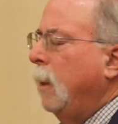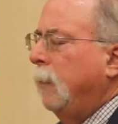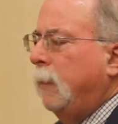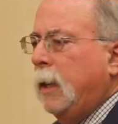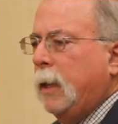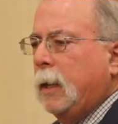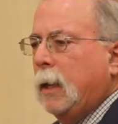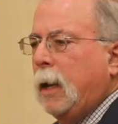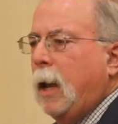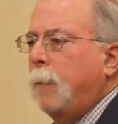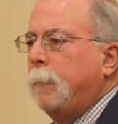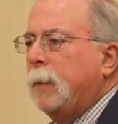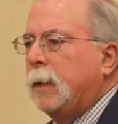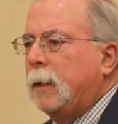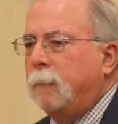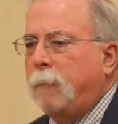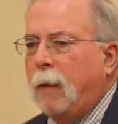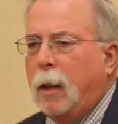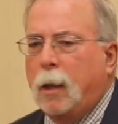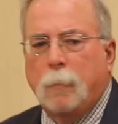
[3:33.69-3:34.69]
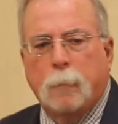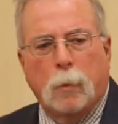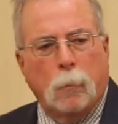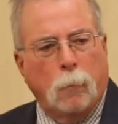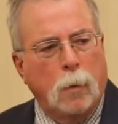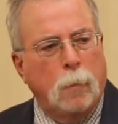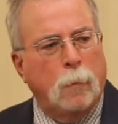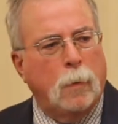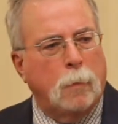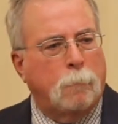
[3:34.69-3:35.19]
The economic development.
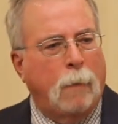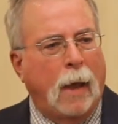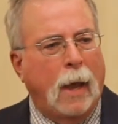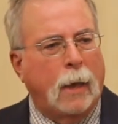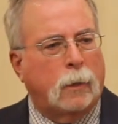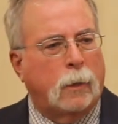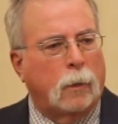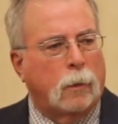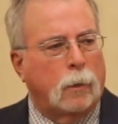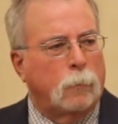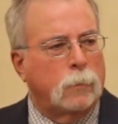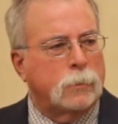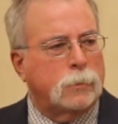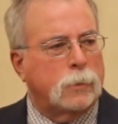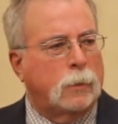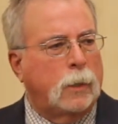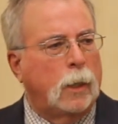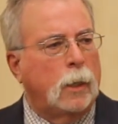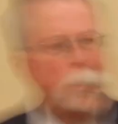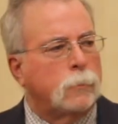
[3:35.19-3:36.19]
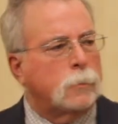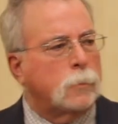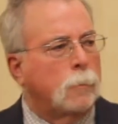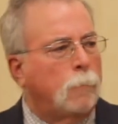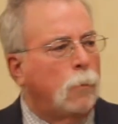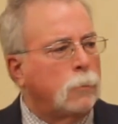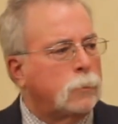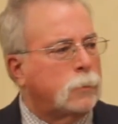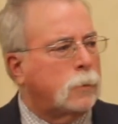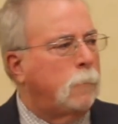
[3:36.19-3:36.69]
We went back there. There was the thing that was the
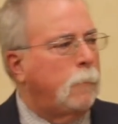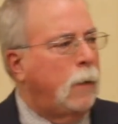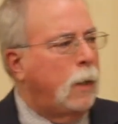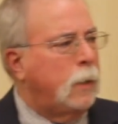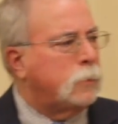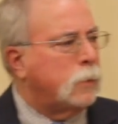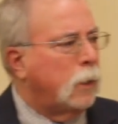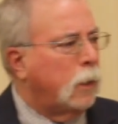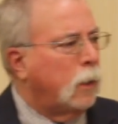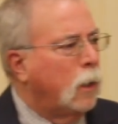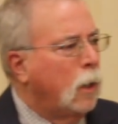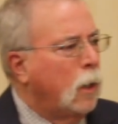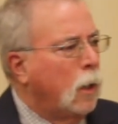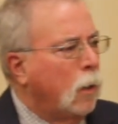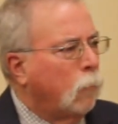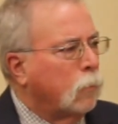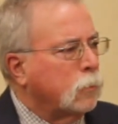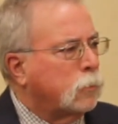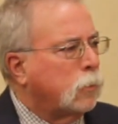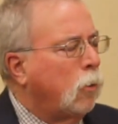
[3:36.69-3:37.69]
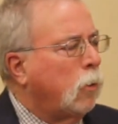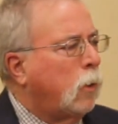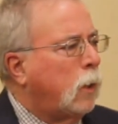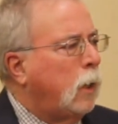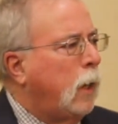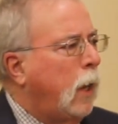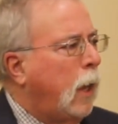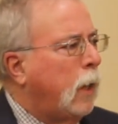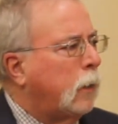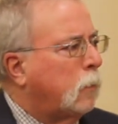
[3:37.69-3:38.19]
most amazing was
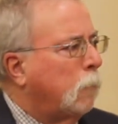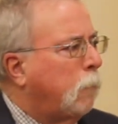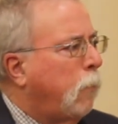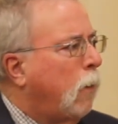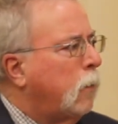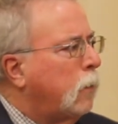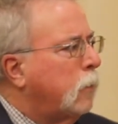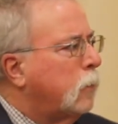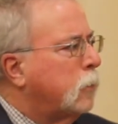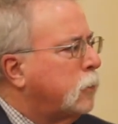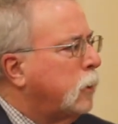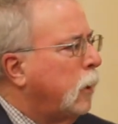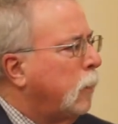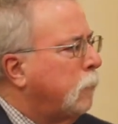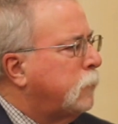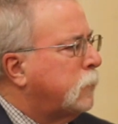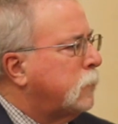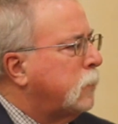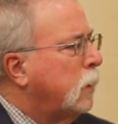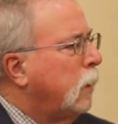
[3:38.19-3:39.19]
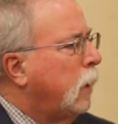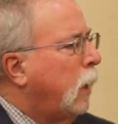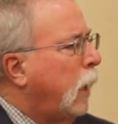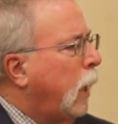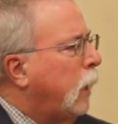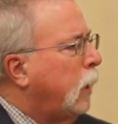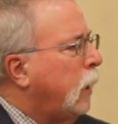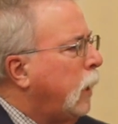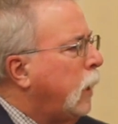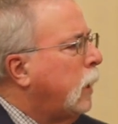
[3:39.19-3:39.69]
looking at the partnerships
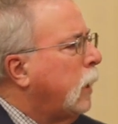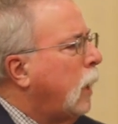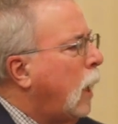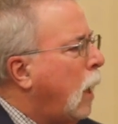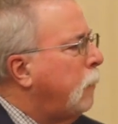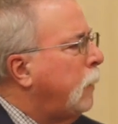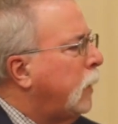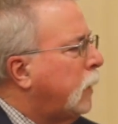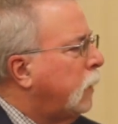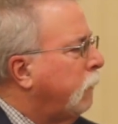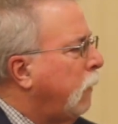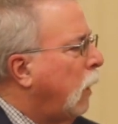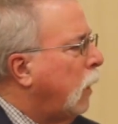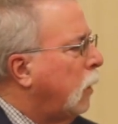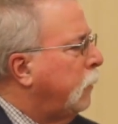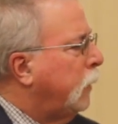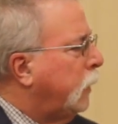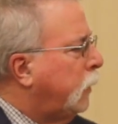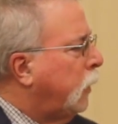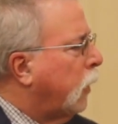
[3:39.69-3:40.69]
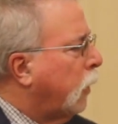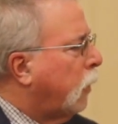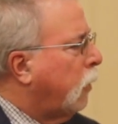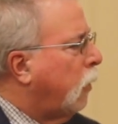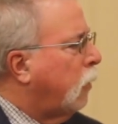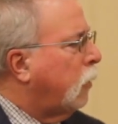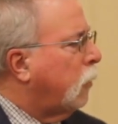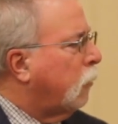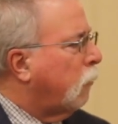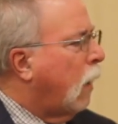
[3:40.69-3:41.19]
and the economic development that
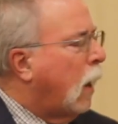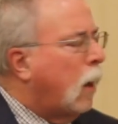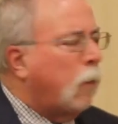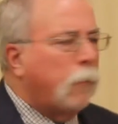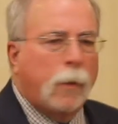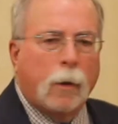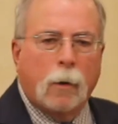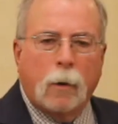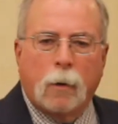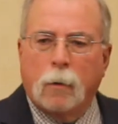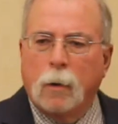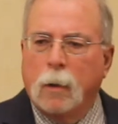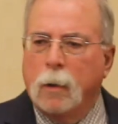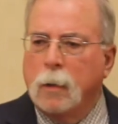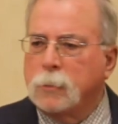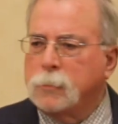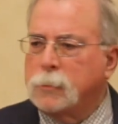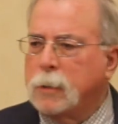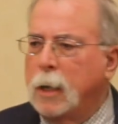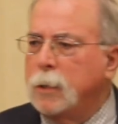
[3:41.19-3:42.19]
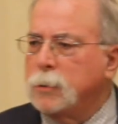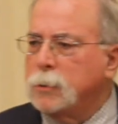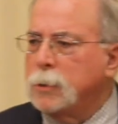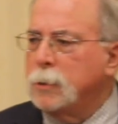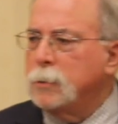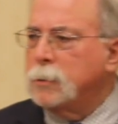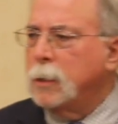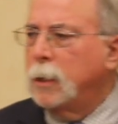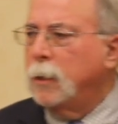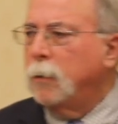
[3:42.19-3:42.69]
occurred around their
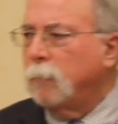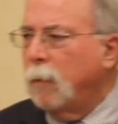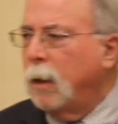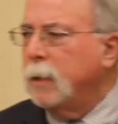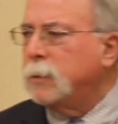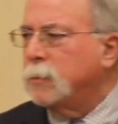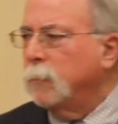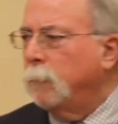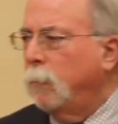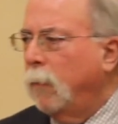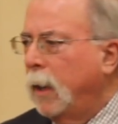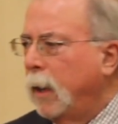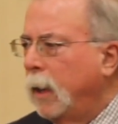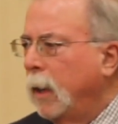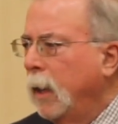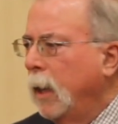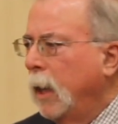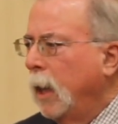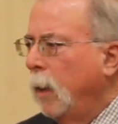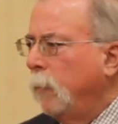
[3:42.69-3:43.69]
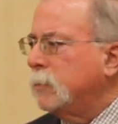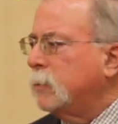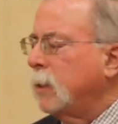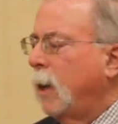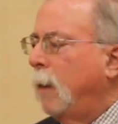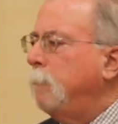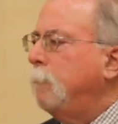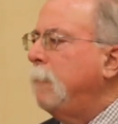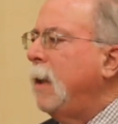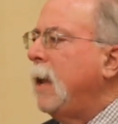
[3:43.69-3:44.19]
stations and their rights of way. It was
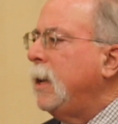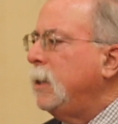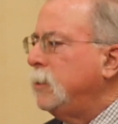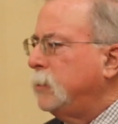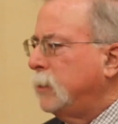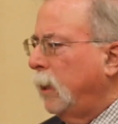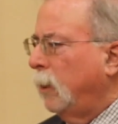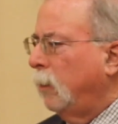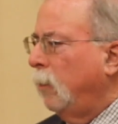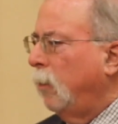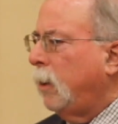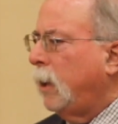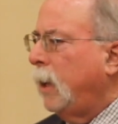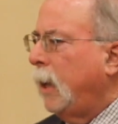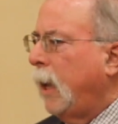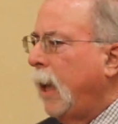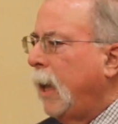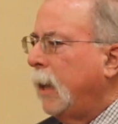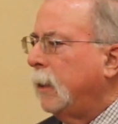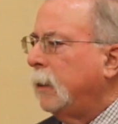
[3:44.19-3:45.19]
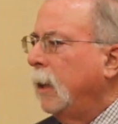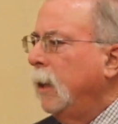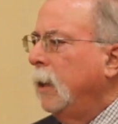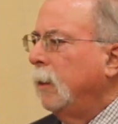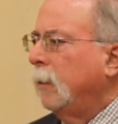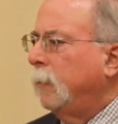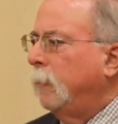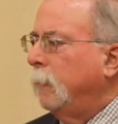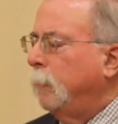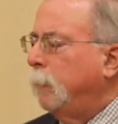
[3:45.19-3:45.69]
amazing looking at
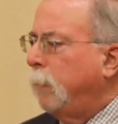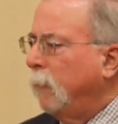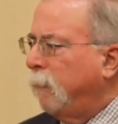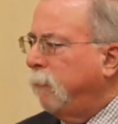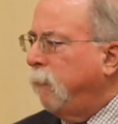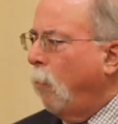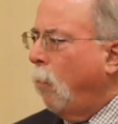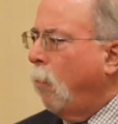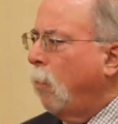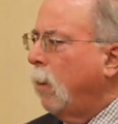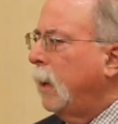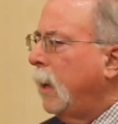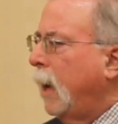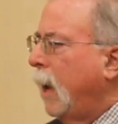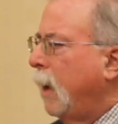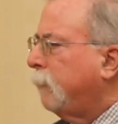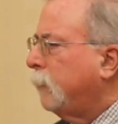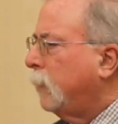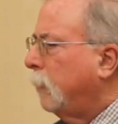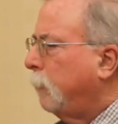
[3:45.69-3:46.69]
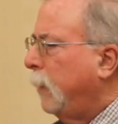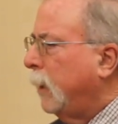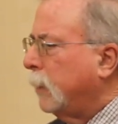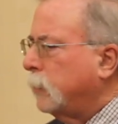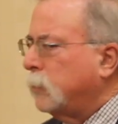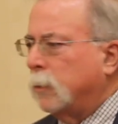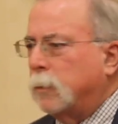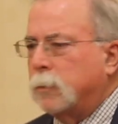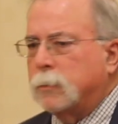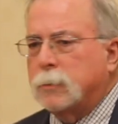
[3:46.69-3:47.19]
the before and after
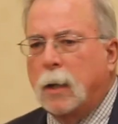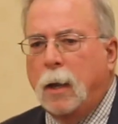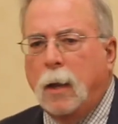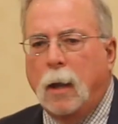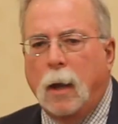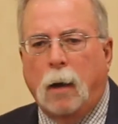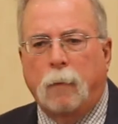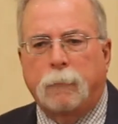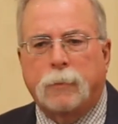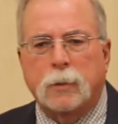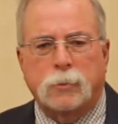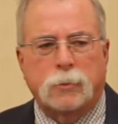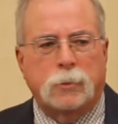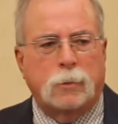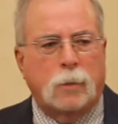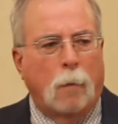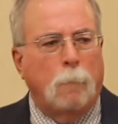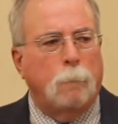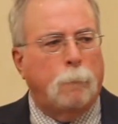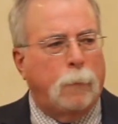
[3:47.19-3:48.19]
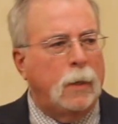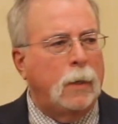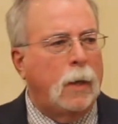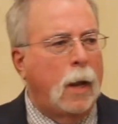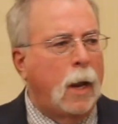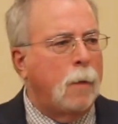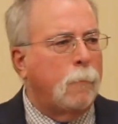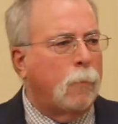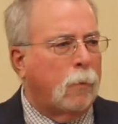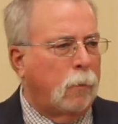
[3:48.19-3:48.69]
pictures of this dumpy
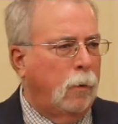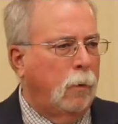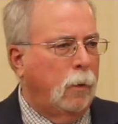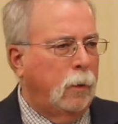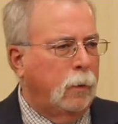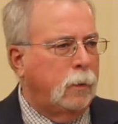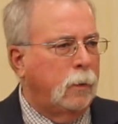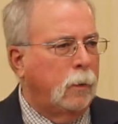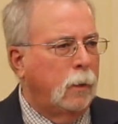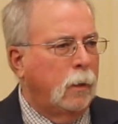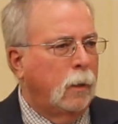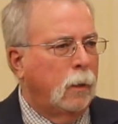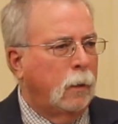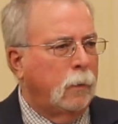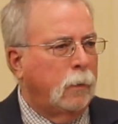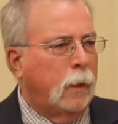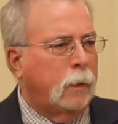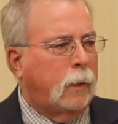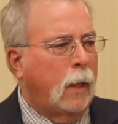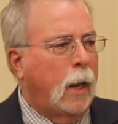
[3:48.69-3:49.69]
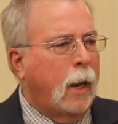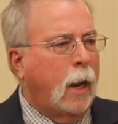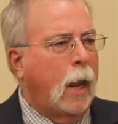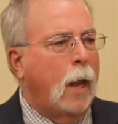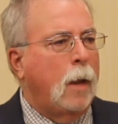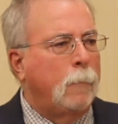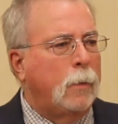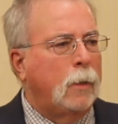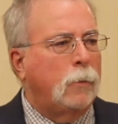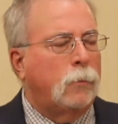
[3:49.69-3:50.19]
neighborhood that they
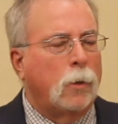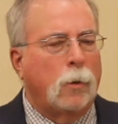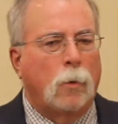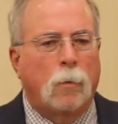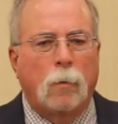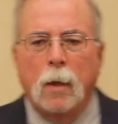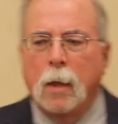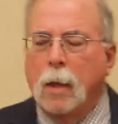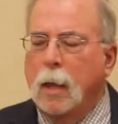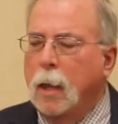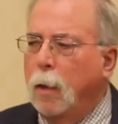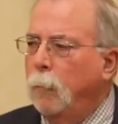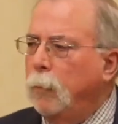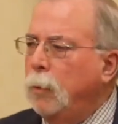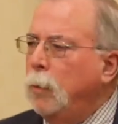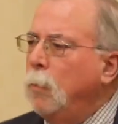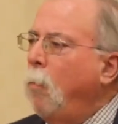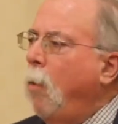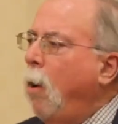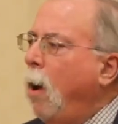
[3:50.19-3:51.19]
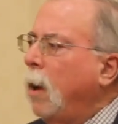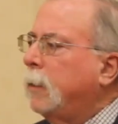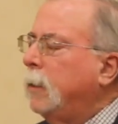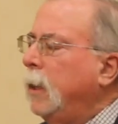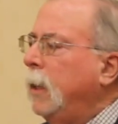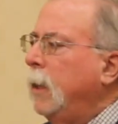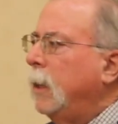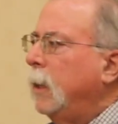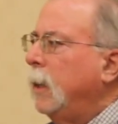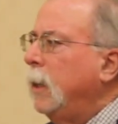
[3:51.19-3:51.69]
came into, and when you walked
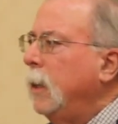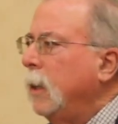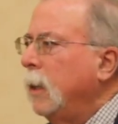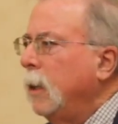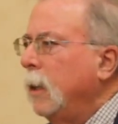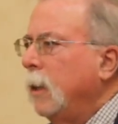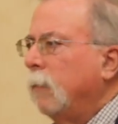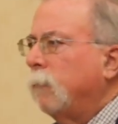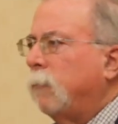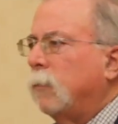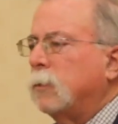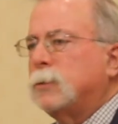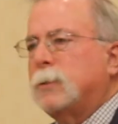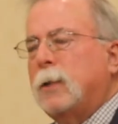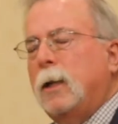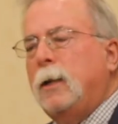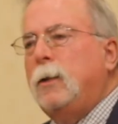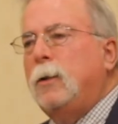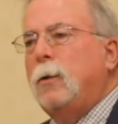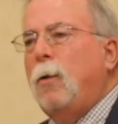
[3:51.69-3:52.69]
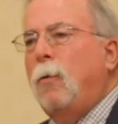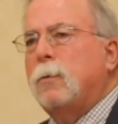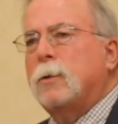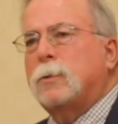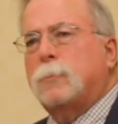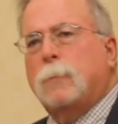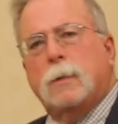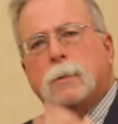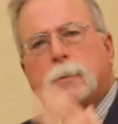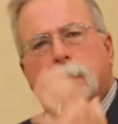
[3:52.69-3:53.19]
in, first thing you
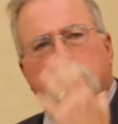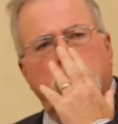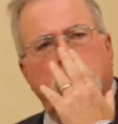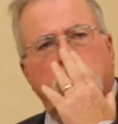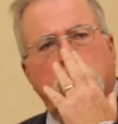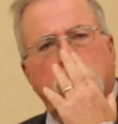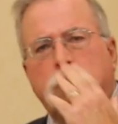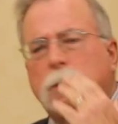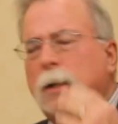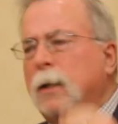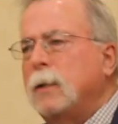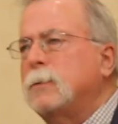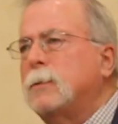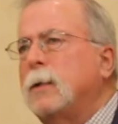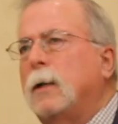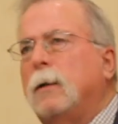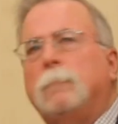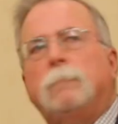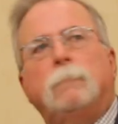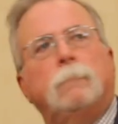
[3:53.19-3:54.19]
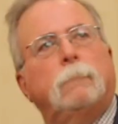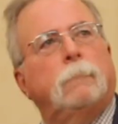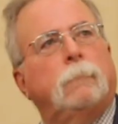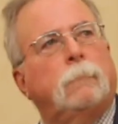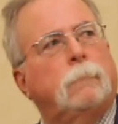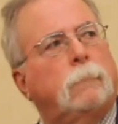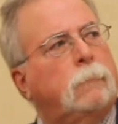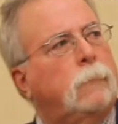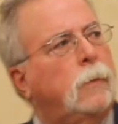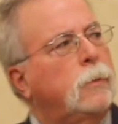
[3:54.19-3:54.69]
noticed was, gee, there's a
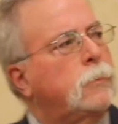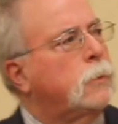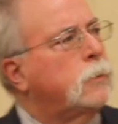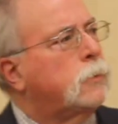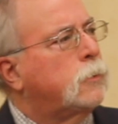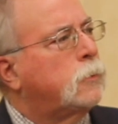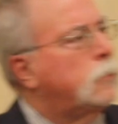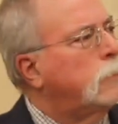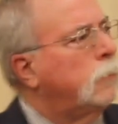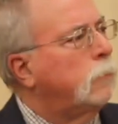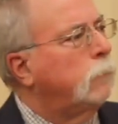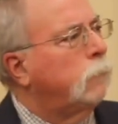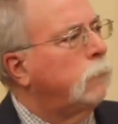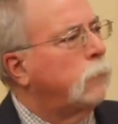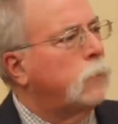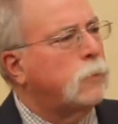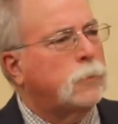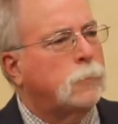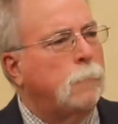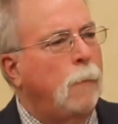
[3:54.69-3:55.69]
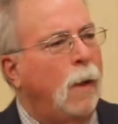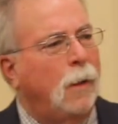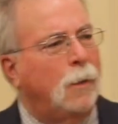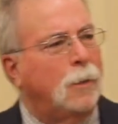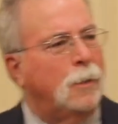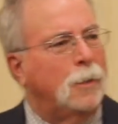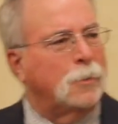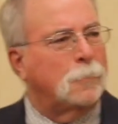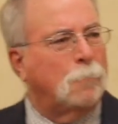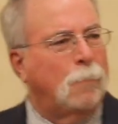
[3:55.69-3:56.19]
smell
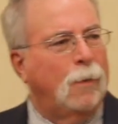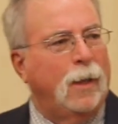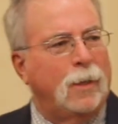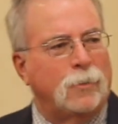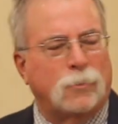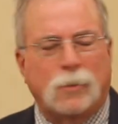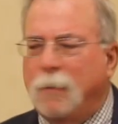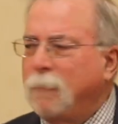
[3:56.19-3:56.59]
in this place.